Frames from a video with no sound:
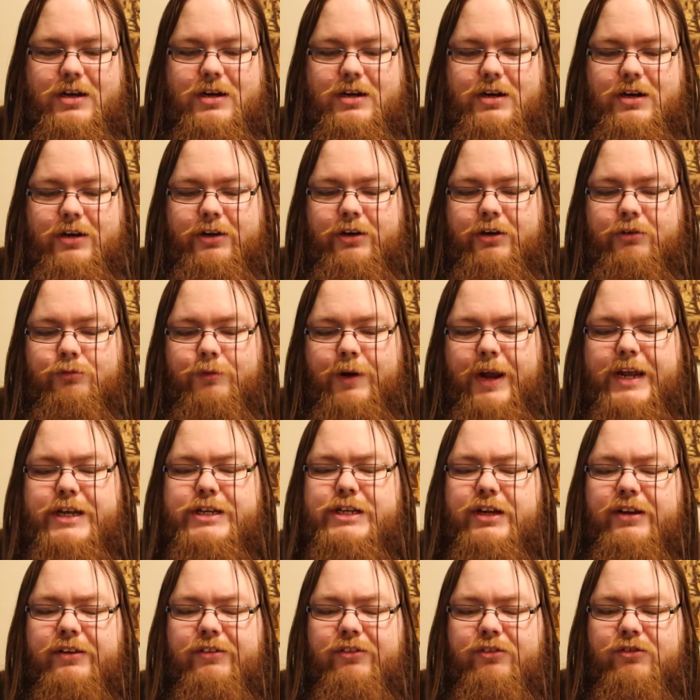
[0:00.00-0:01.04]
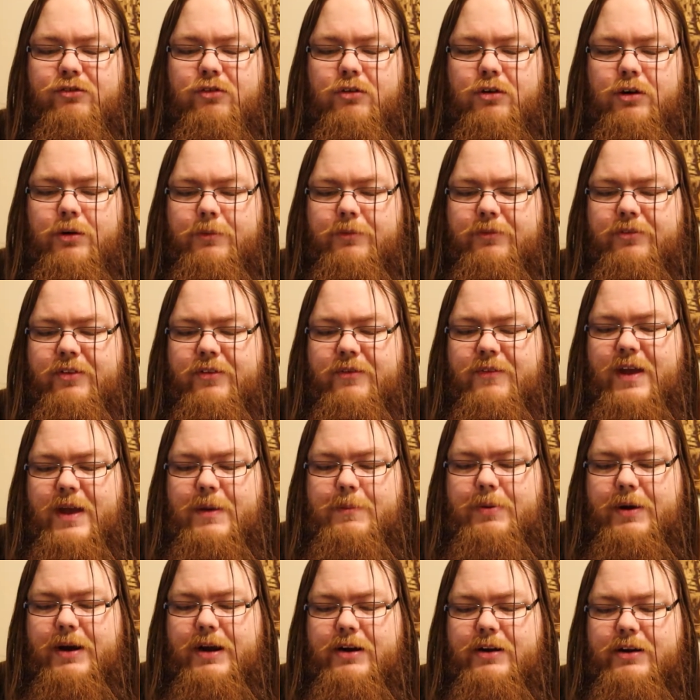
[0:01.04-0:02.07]
Under raging storms, the
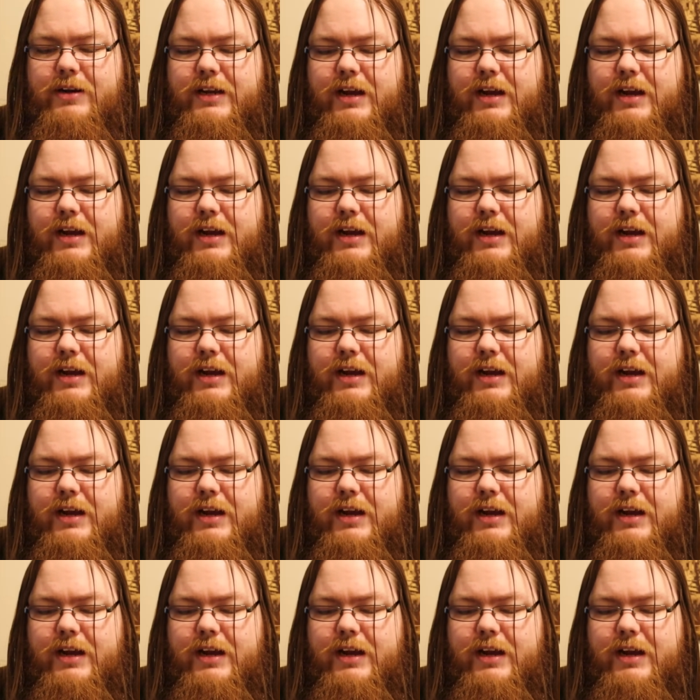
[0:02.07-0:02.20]
vampire